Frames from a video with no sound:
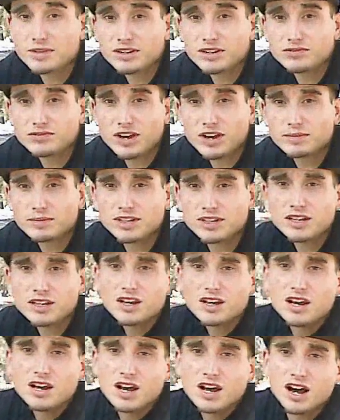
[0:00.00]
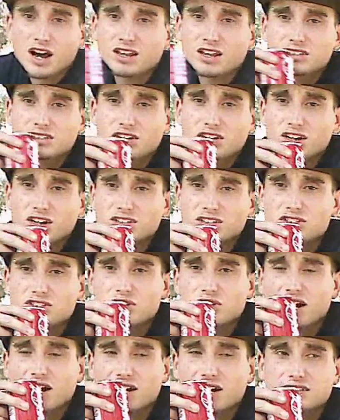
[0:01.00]
family. I like talking to
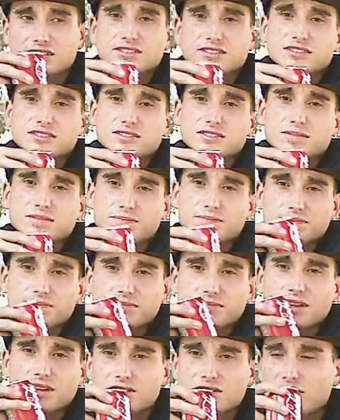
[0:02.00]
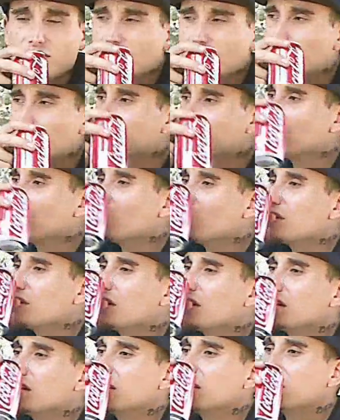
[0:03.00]
you guys. I like to find out what's going
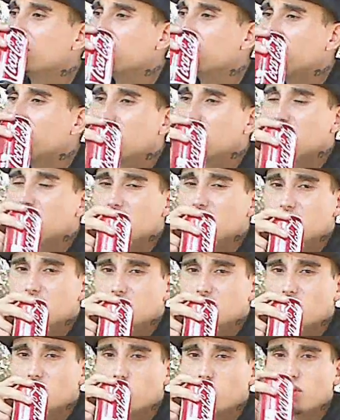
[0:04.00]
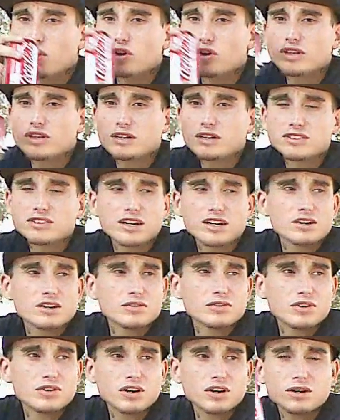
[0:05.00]
on in the world outside
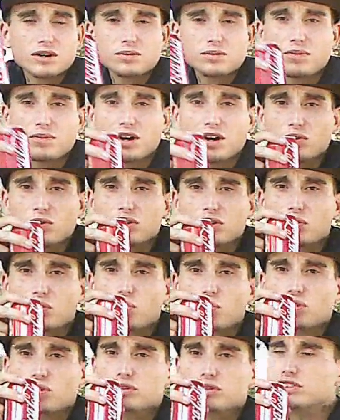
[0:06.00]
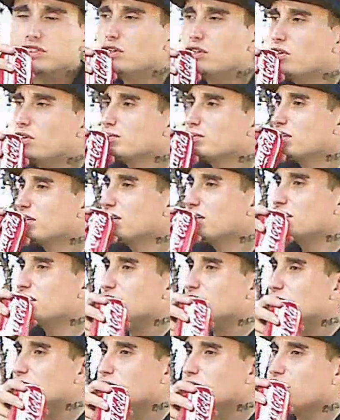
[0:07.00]
of my own little world. You know what I'm saying?
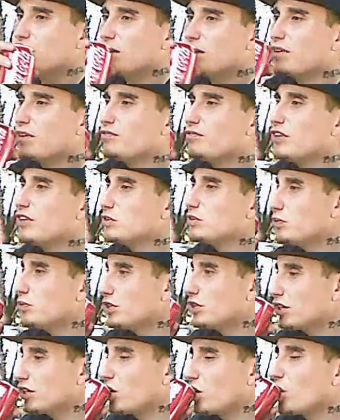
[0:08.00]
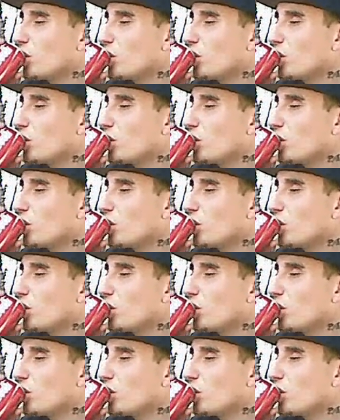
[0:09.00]
That's what I like about Facebook